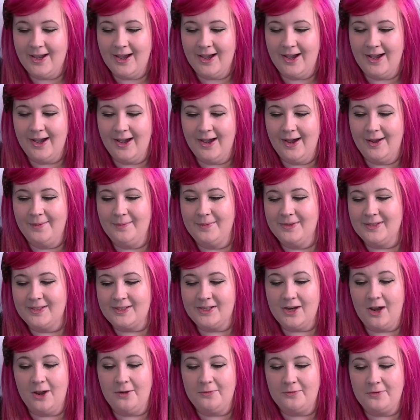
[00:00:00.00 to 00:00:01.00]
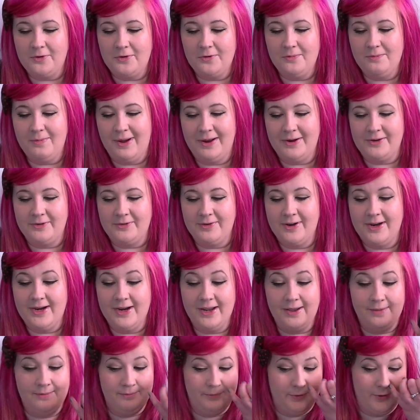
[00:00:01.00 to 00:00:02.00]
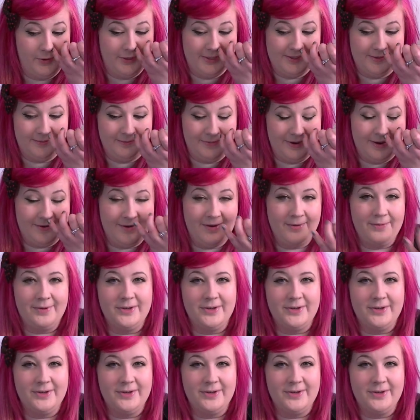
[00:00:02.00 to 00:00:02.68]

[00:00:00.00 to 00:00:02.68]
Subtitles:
Starfruit, mandarin and boysenberry,